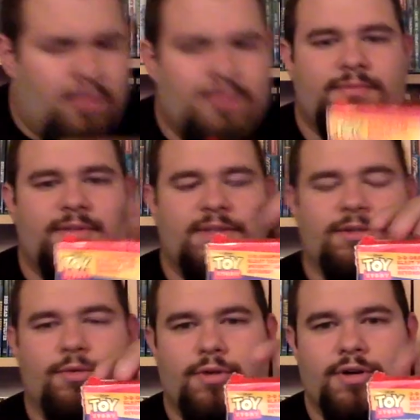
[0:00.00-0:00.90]
with the
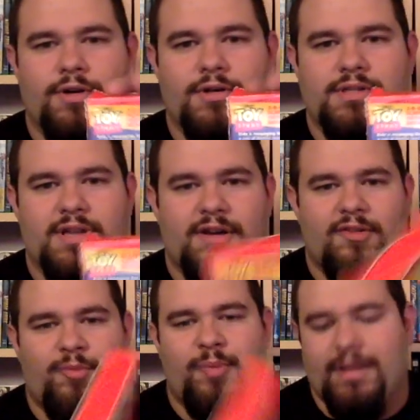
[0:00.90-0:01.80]
corner and
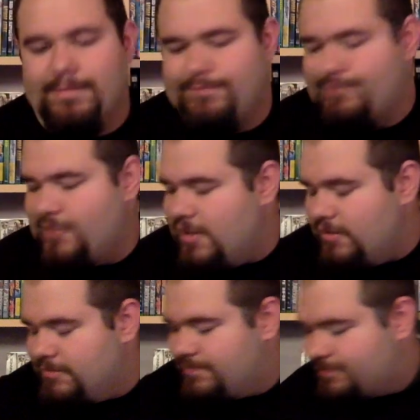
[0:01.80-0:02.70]
stuff, but you
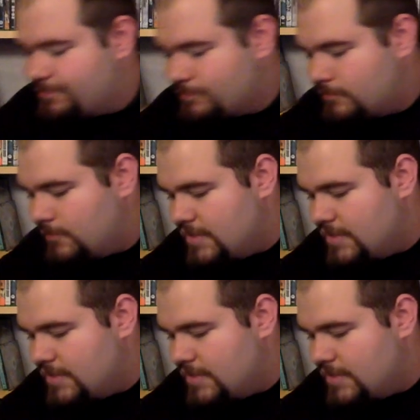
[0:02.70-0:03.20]
know, it's